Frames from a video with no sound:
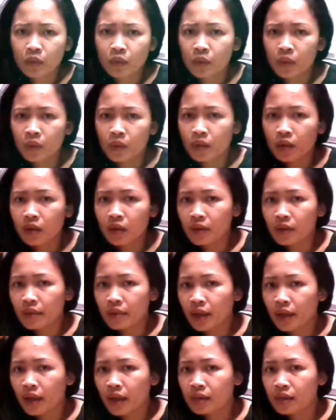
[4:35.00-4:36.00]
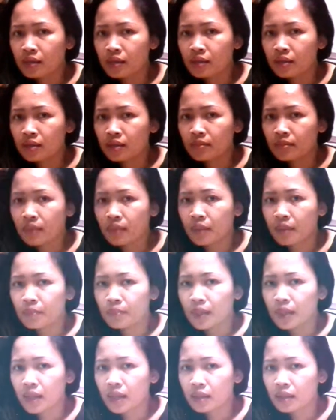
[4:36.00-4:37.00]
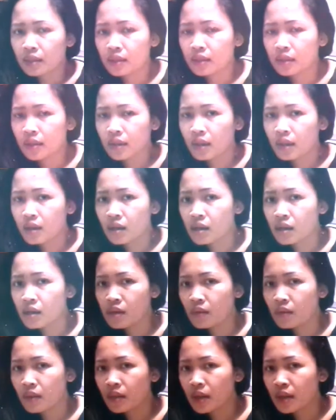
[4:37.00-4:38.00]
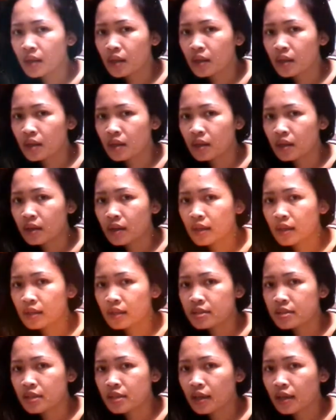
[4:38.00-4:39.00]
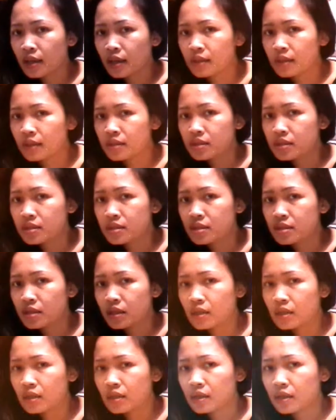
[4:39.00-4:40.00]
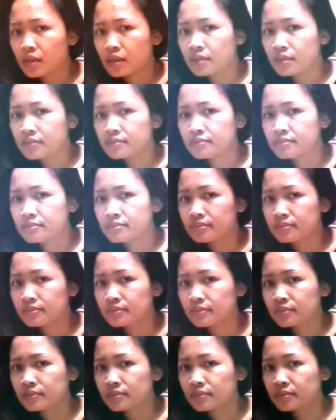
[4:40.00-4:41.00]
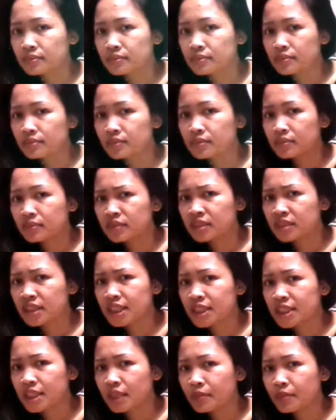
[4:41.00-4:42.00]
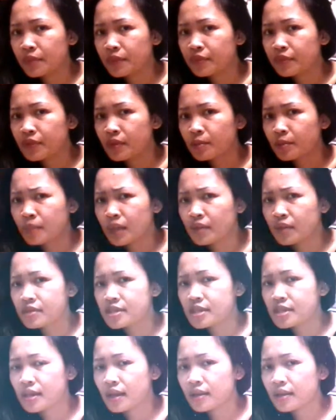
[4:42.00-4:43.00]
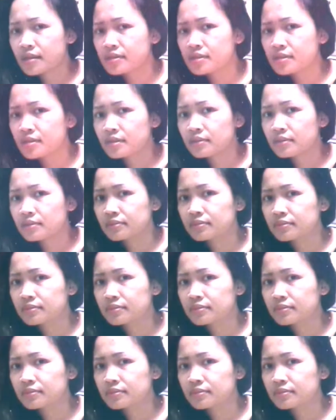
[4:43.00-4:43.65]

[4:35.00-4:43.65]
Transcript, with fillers: a uh, uh, cat in my back now and that cat is uh just like 15 pounds guys